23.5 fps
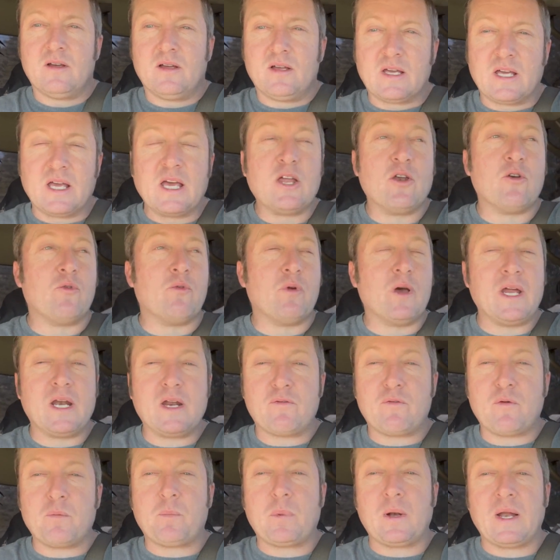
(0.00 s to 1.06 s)
getting ready
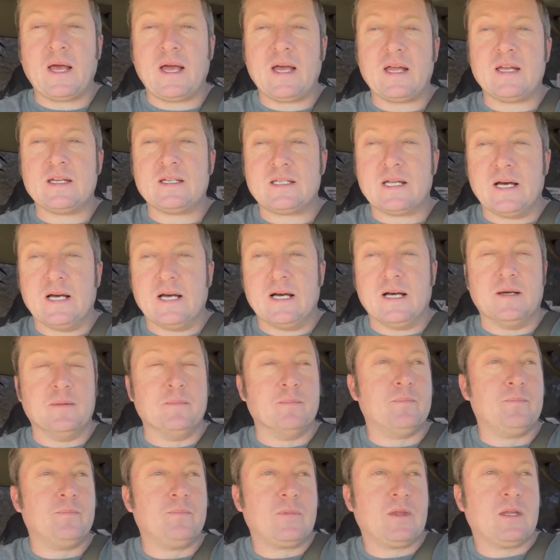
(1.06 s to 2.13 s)
for planting
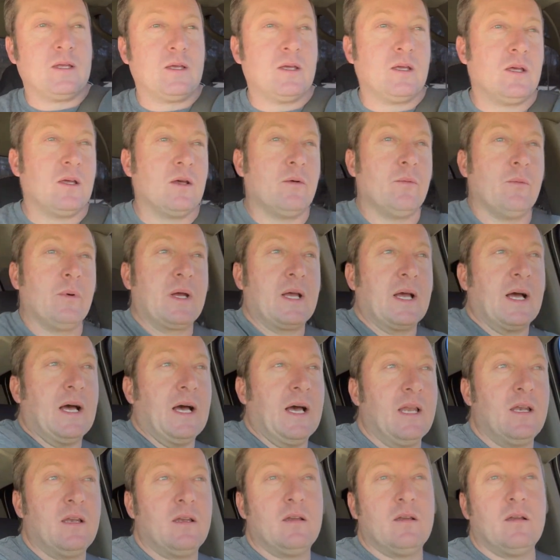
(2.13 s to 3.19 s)
time. We
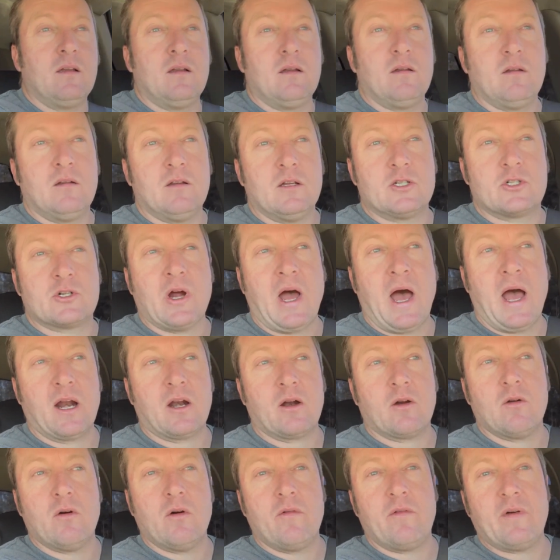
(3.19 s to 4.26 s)
got the
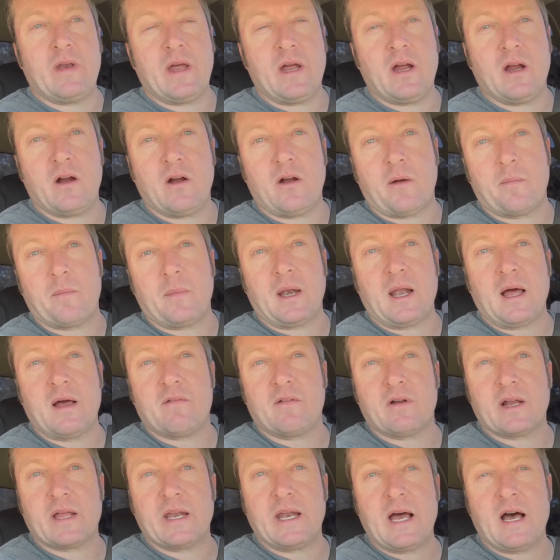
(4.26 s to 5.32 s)
tractor over there. I'm
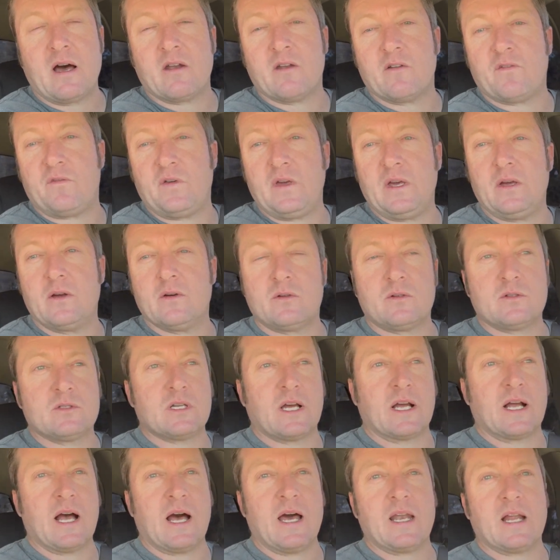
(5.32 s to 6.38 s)
leveling out the fields. I
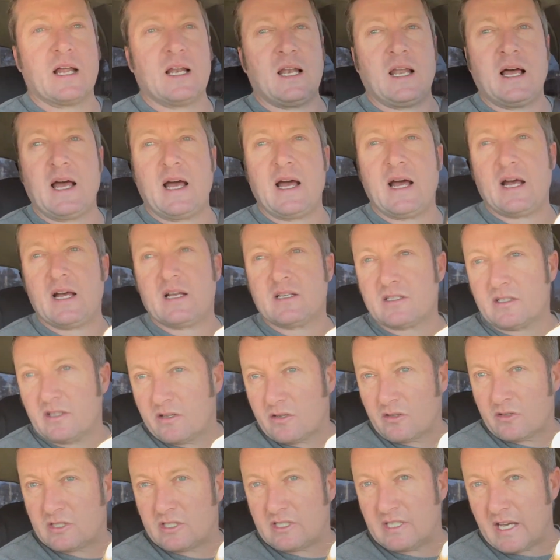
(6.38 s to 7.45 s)
got the last
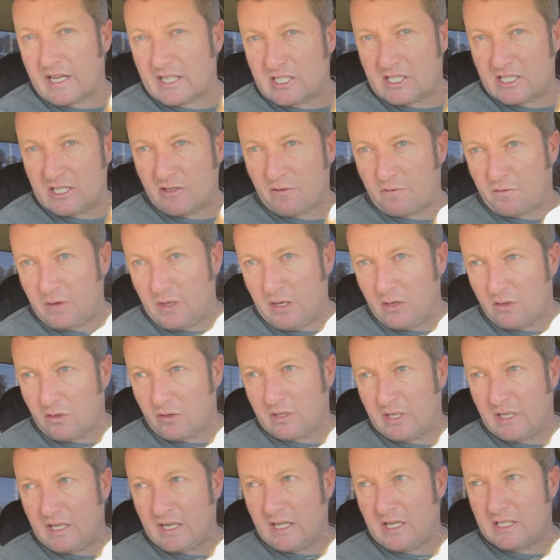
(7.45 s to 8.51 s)
little section of field
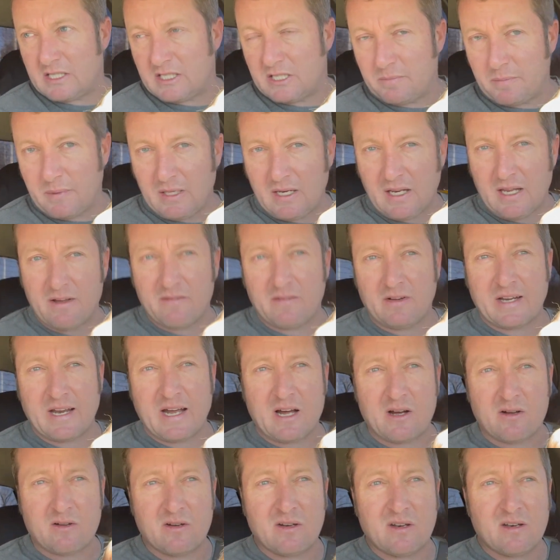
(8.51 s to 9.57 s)
that needs to be leveled
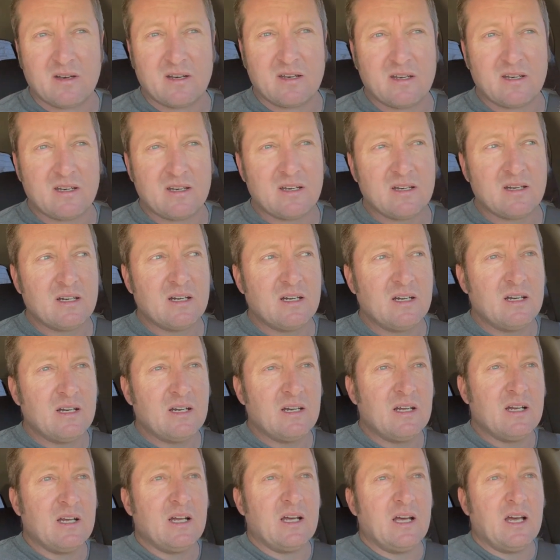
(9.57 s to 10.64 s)
out,
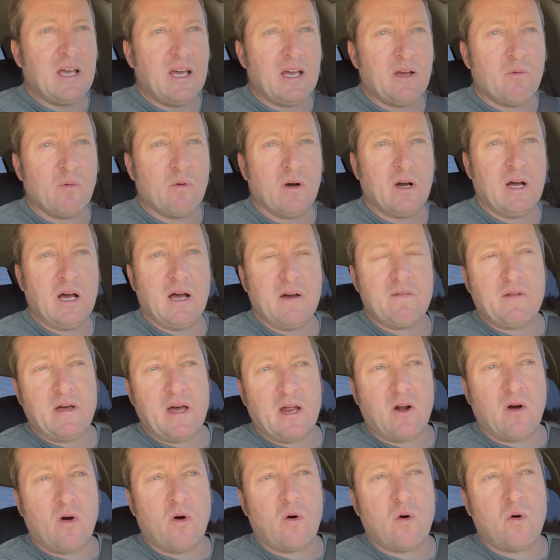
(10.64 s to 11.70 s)
and we'll have
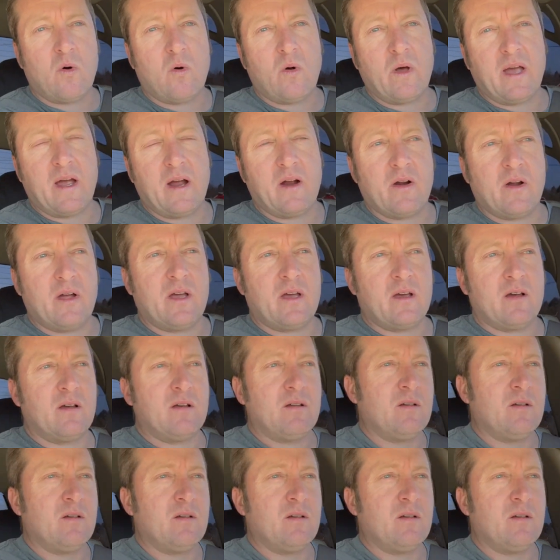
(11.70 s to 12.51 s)
that whole area